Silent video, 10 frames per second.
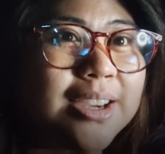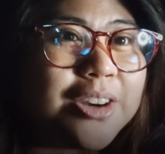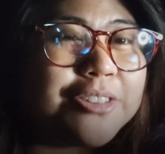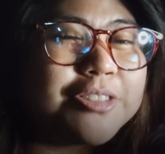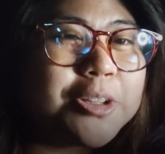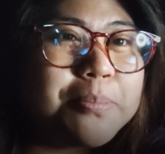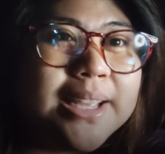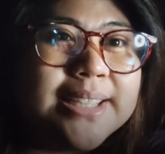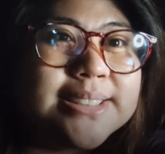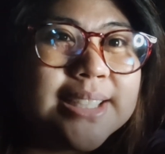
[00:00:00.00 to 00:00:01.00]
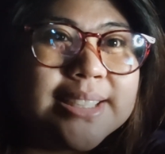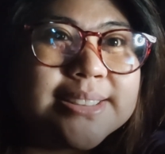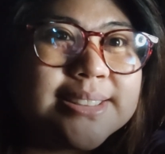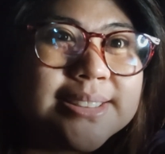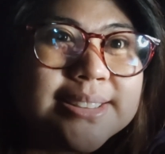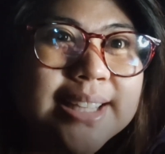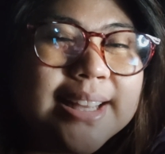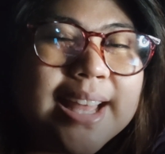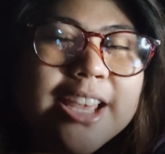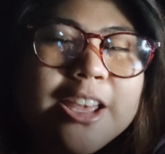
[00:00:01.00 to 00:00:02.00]
of the places
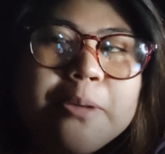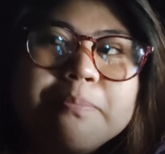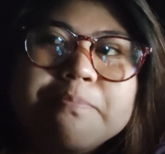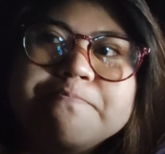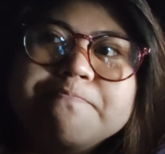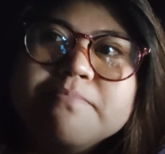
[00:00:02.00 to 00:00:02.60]
that I am